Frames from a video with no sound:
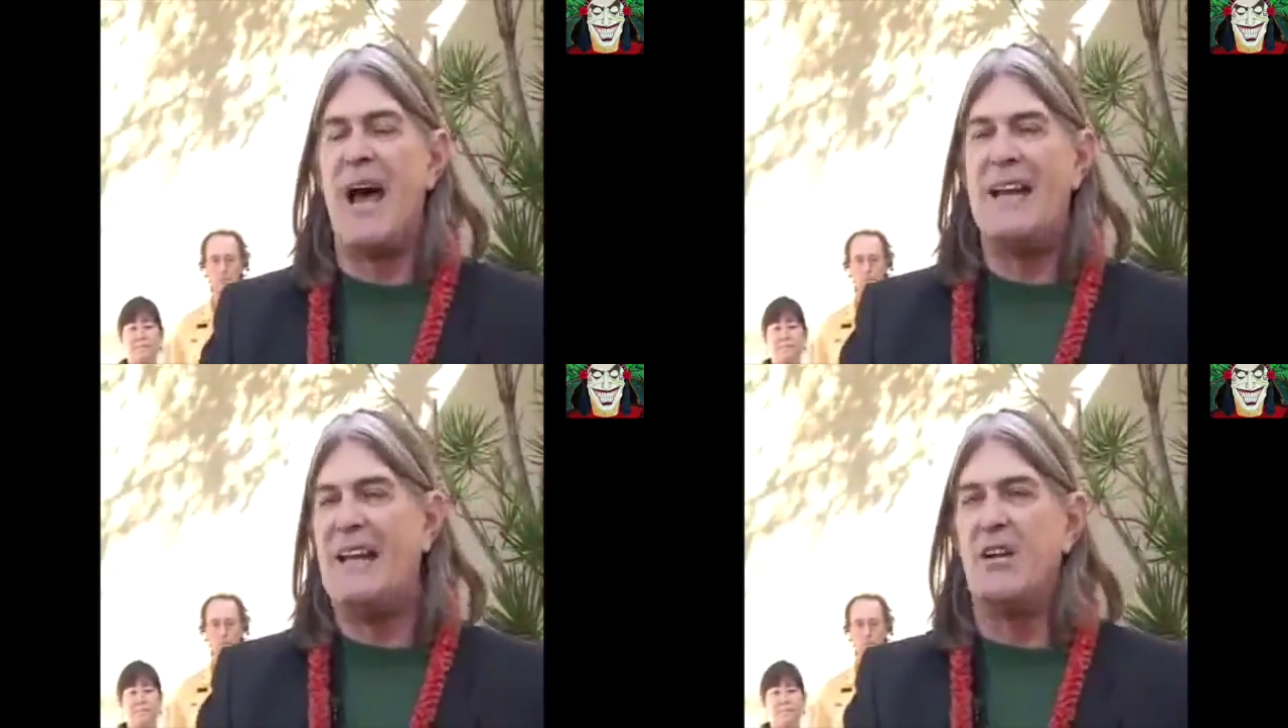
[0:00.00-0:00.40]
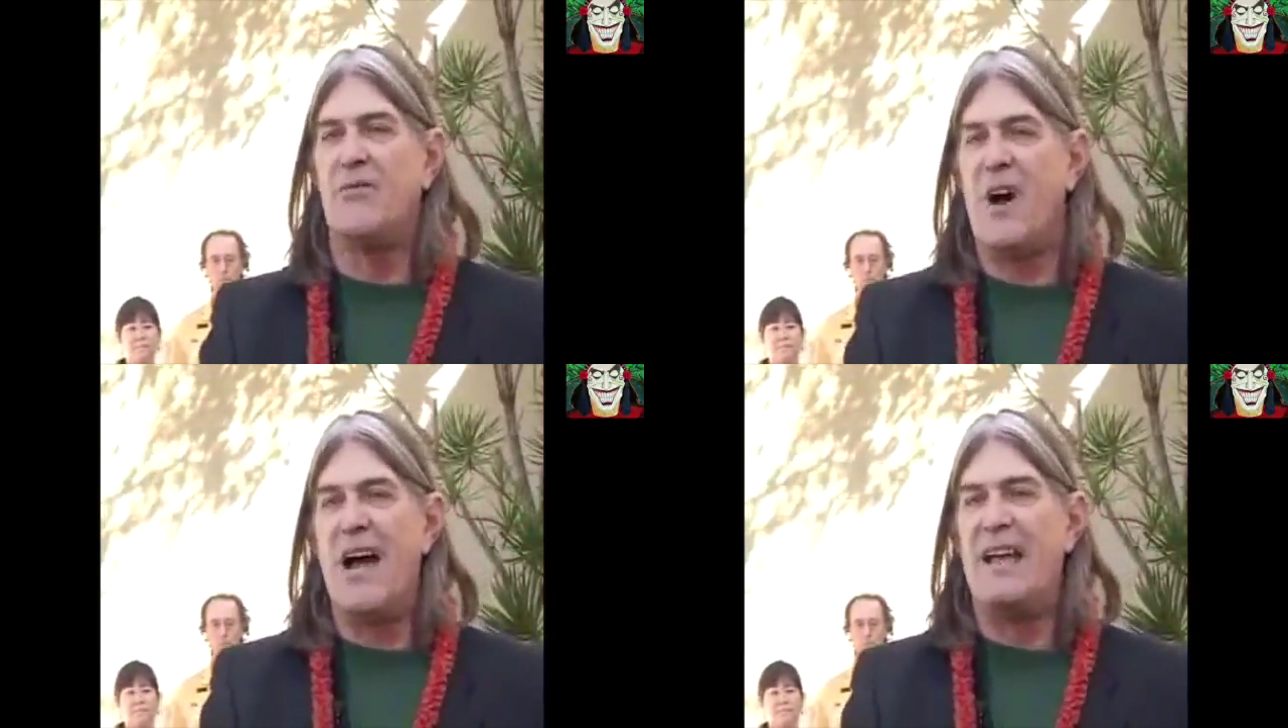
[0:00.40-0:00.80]

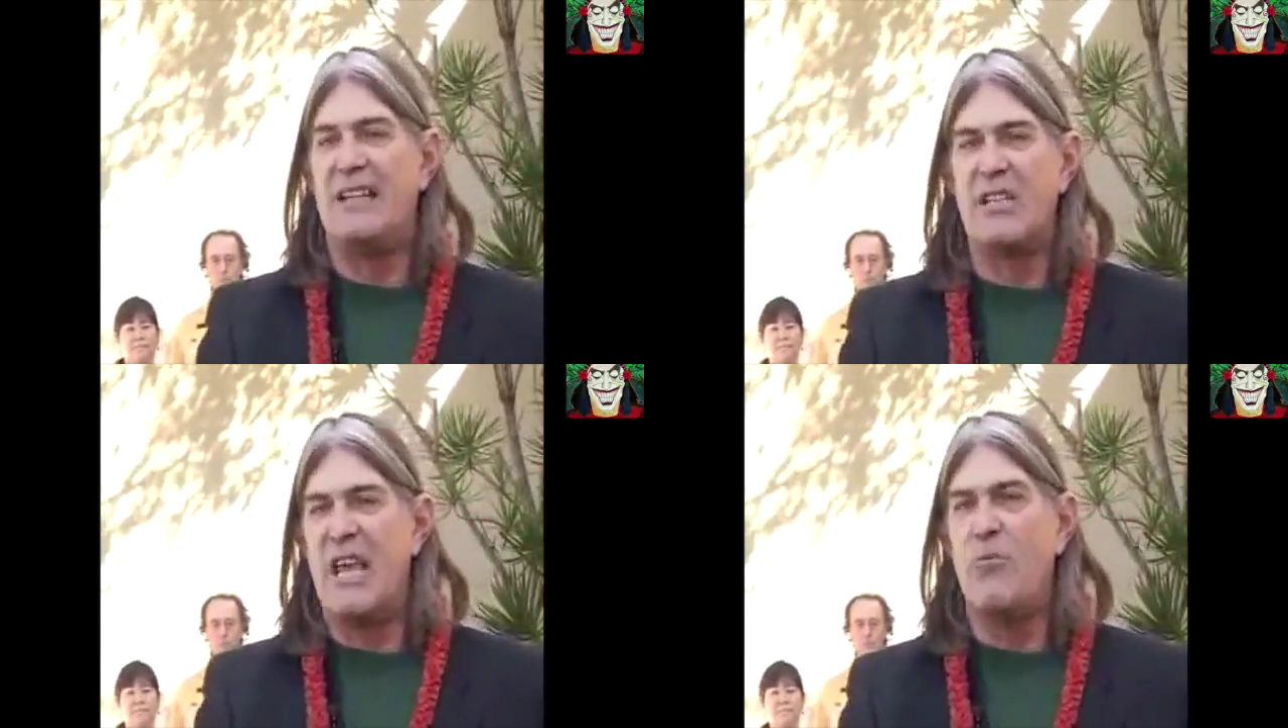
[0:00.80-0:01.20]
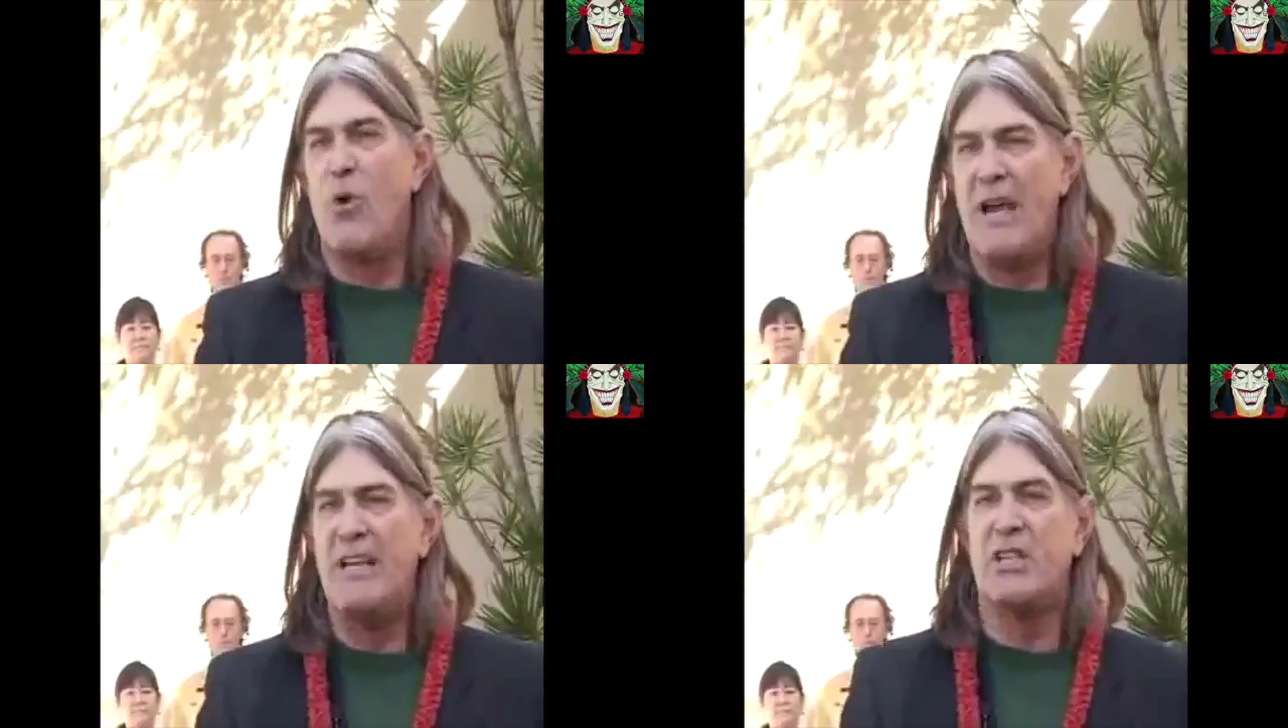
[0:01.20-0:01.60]
identifying the same
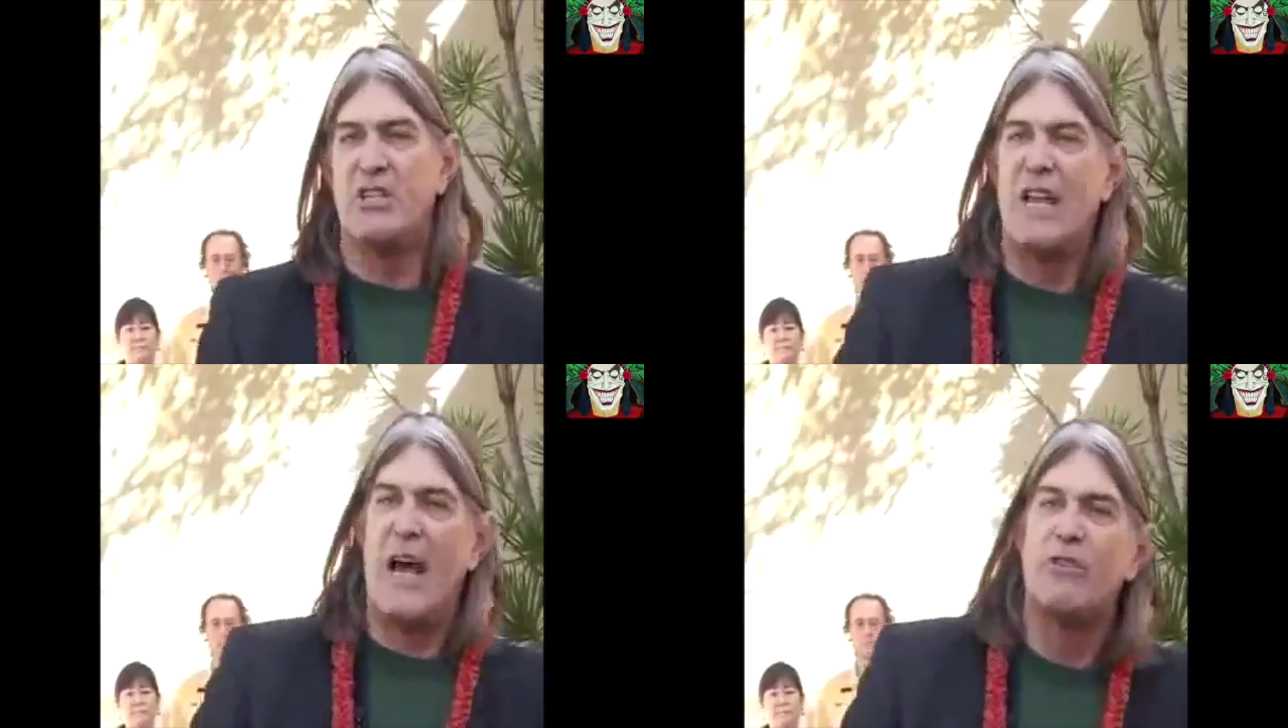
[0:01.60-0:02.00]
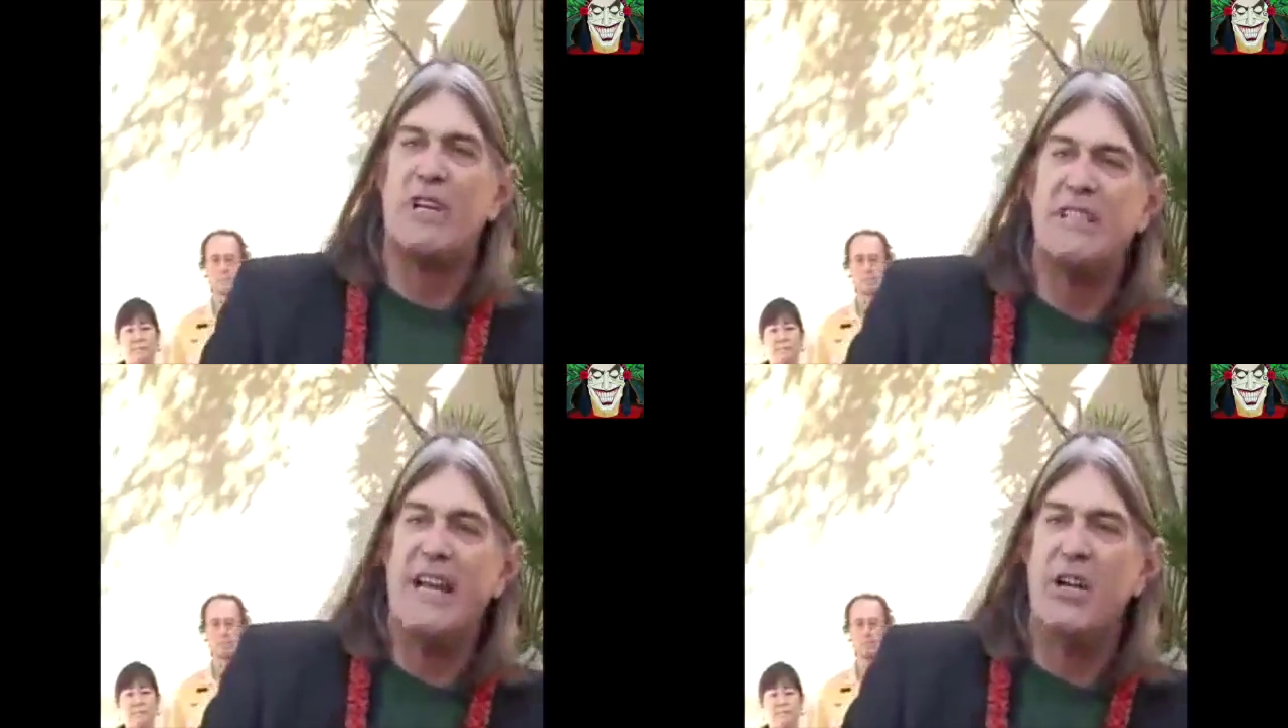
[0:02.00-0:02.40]
way since I was
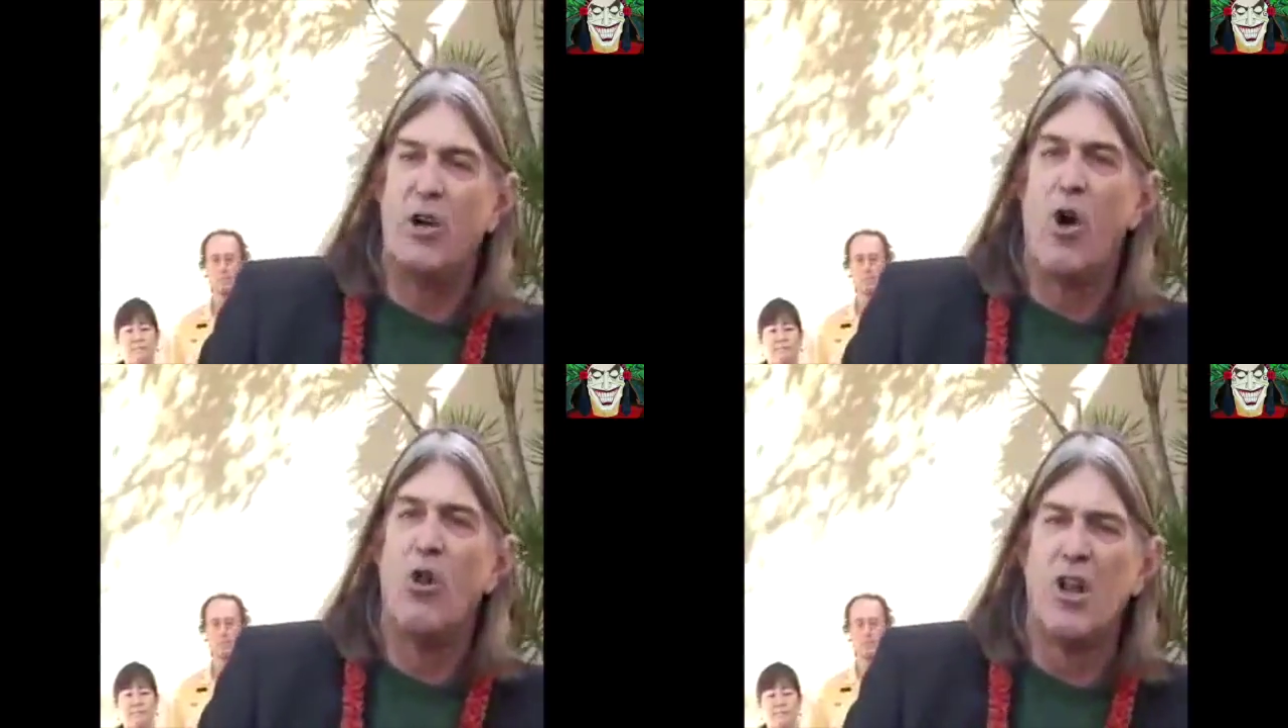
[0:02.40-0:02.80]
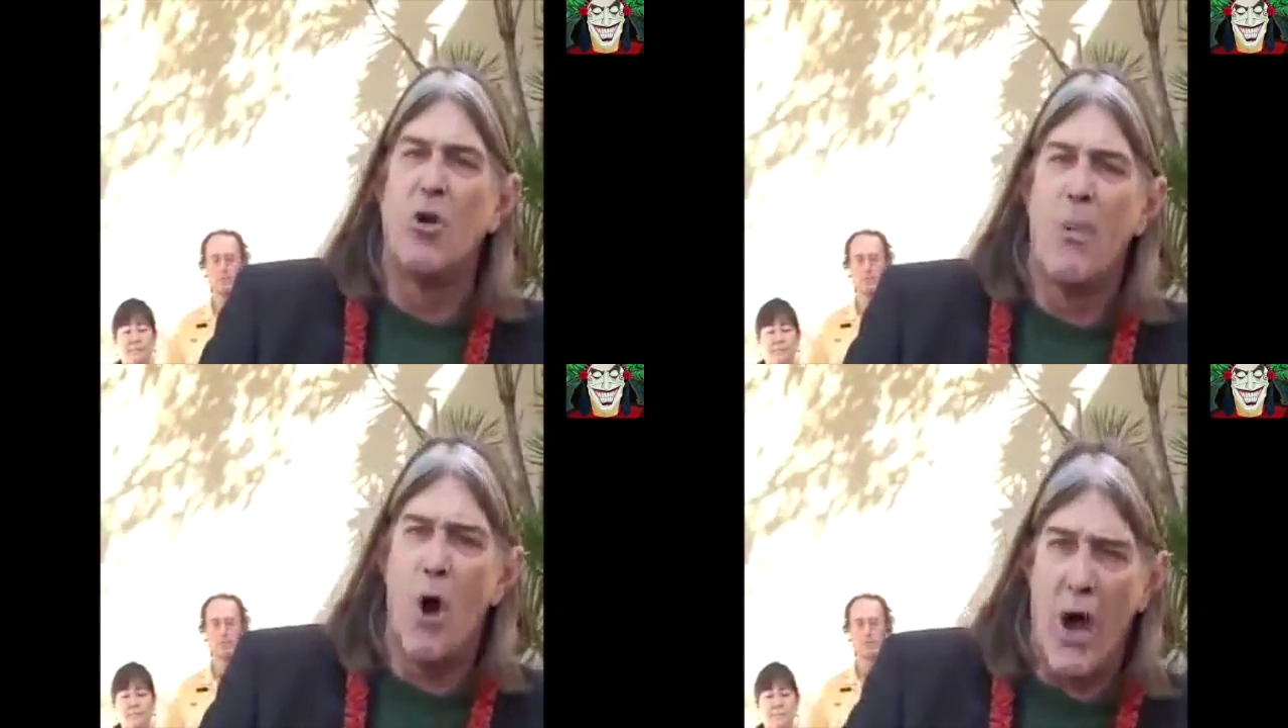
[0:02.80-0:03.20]
a 10 year old
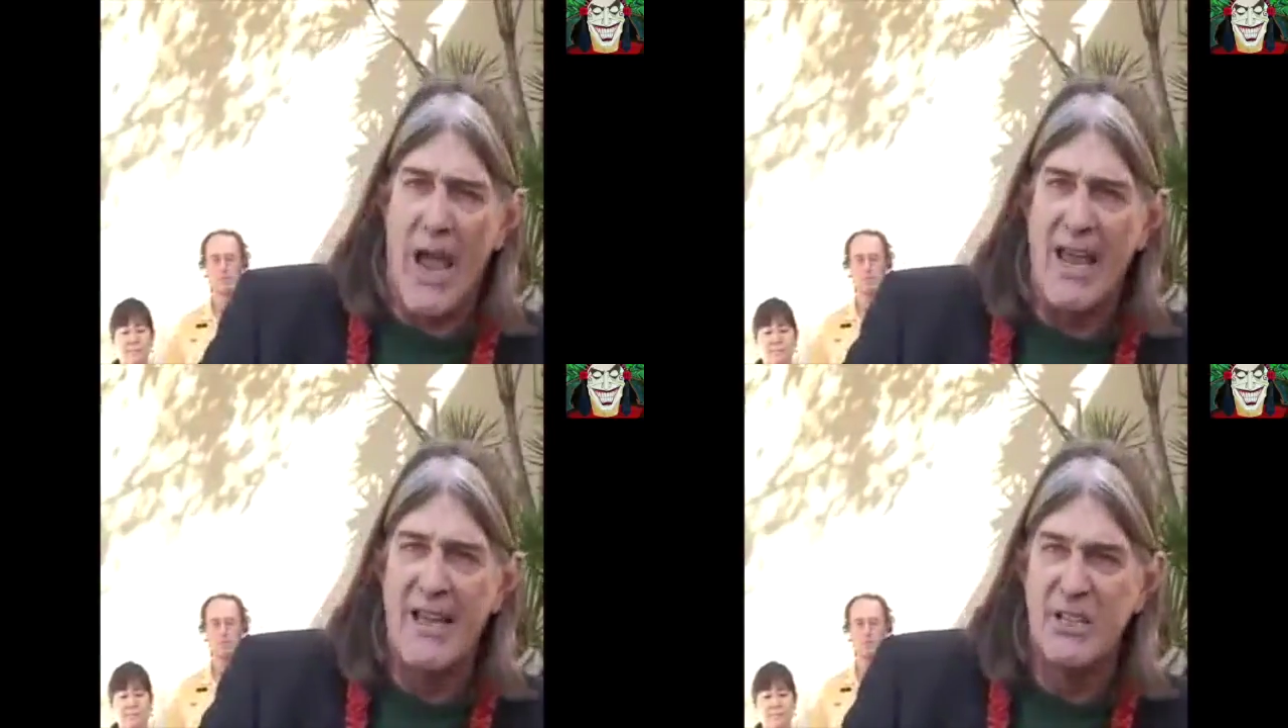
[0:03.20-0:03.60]
little boy.